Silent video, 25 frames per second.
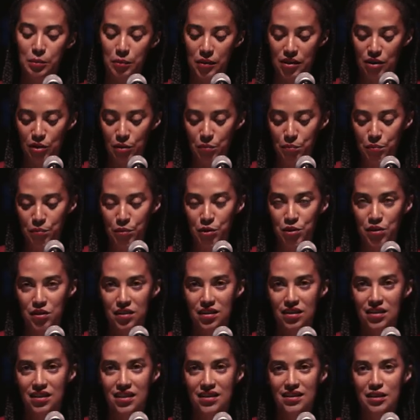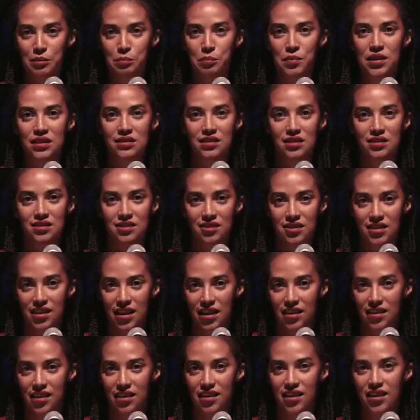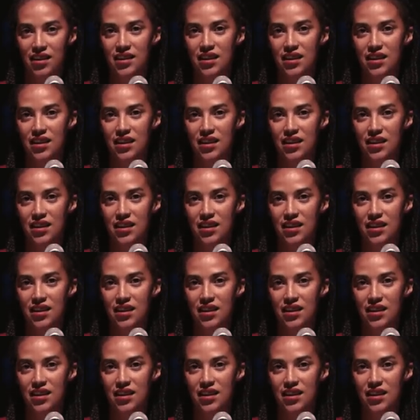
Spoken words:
but to put the pieces together.